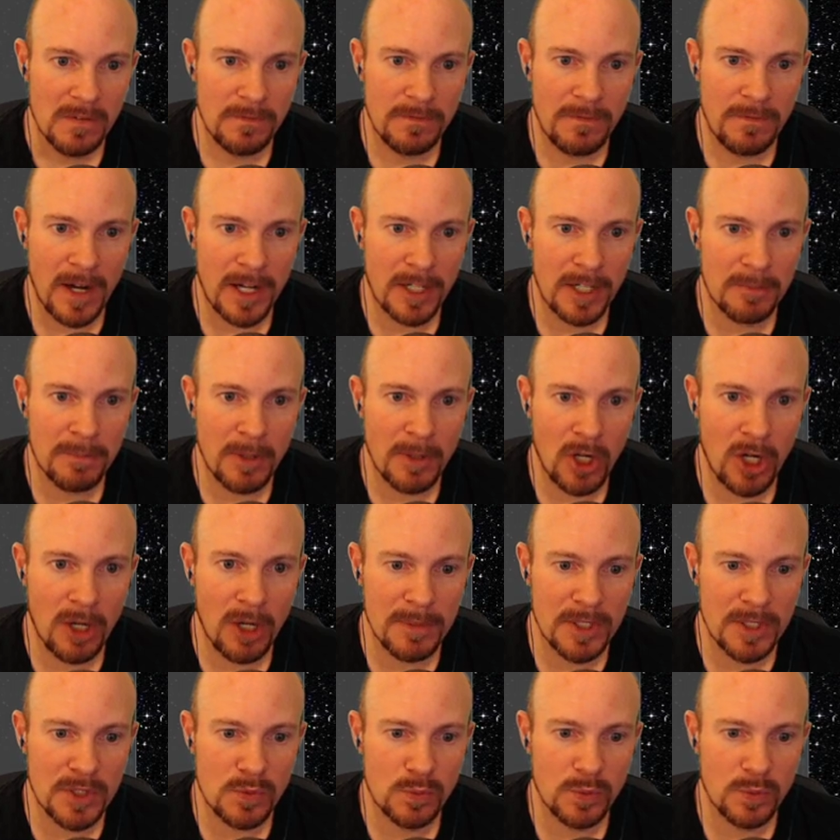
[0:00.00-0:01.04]
Fire
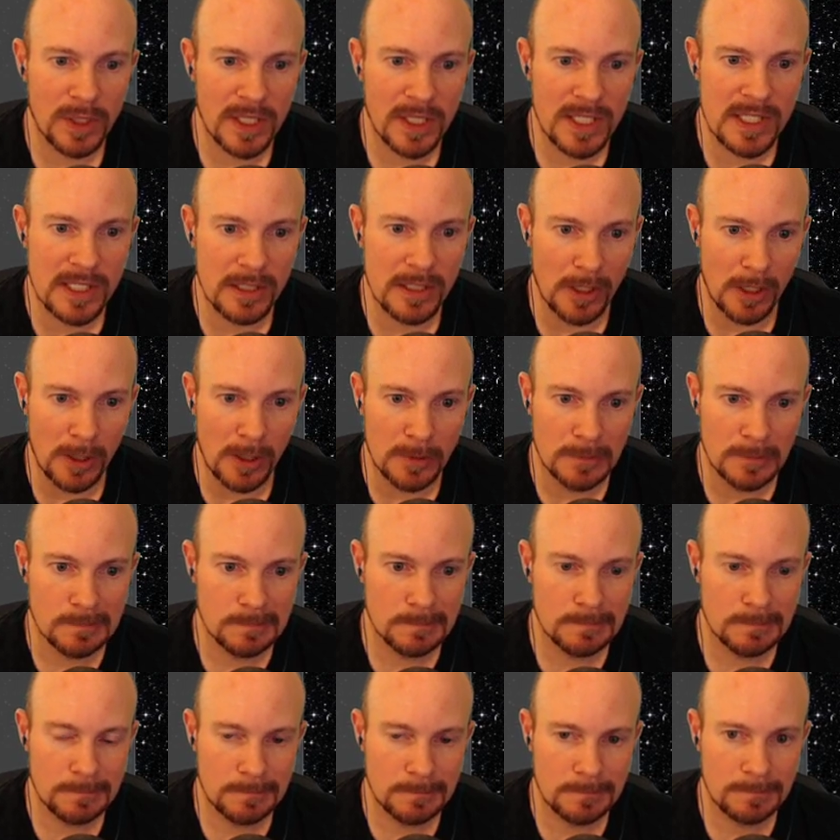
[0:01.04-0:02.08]
Bomb is really slow.
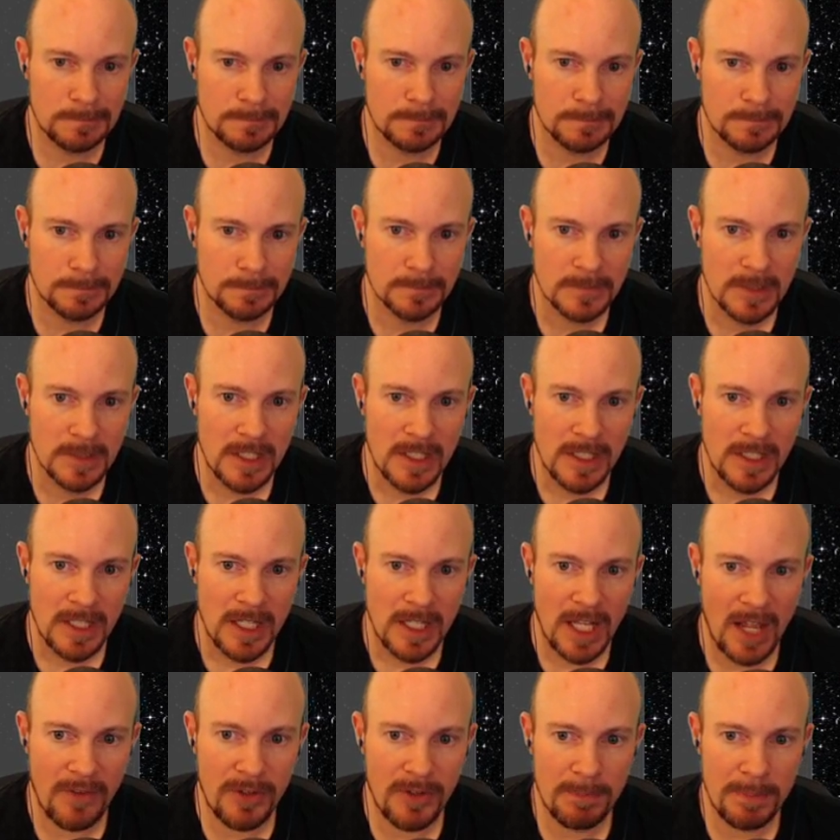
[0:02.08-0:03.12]

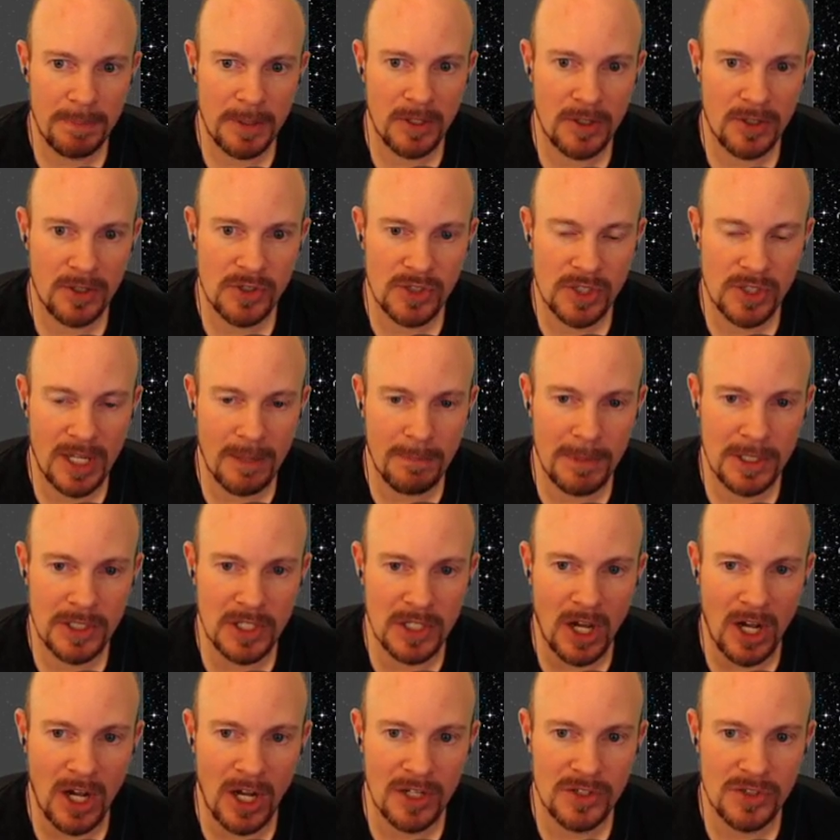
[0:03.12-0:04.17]
Heavy Pierce can be
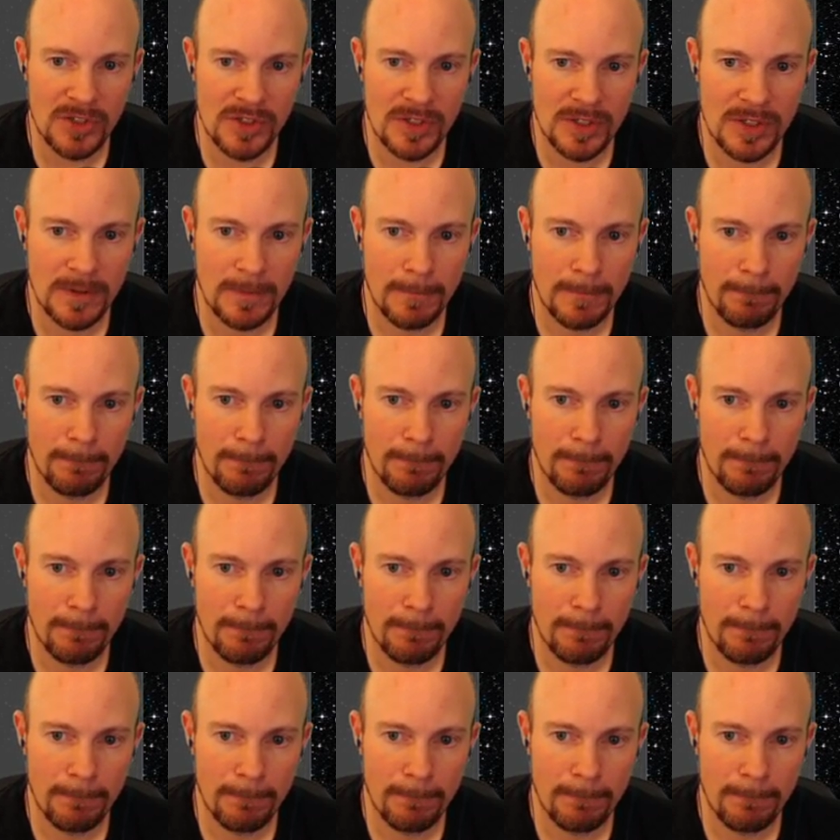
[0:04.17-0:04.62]
dodged.